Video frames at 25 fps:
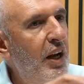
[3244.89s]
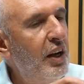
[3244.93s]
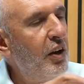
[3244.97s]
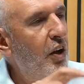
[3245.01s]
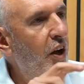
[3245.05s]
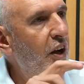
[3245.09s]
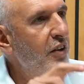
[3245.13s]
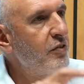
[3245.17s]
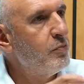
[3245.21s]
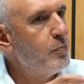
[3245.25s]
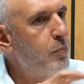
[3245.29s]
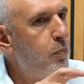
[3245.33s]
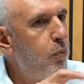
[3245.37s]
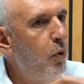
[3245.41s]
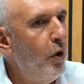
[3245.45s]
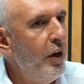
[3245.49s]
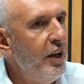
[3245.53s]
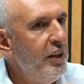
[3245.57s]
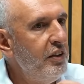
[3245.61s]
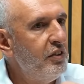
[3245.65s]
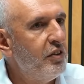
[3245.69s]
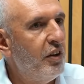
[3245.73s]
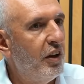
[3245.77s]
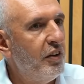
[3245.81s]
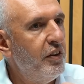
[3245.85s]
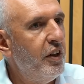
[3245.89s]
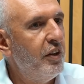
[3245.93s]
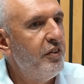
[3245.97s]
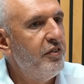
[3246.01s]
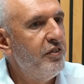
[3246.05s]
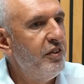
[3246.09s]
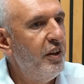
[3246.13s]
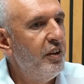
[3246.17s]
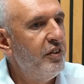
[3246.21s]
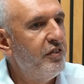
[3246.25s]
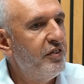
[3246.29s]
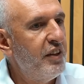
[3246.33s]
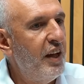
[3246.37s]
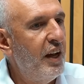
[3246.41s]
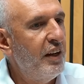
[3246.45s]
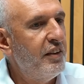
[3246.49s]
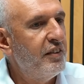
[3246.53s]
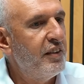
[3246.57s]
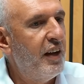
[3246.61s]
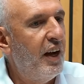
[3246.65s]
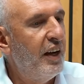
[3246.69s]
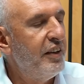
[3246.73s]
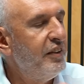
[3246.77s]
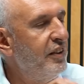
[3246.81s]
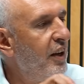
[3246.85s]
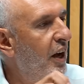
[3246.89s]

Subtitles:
last point on this is that I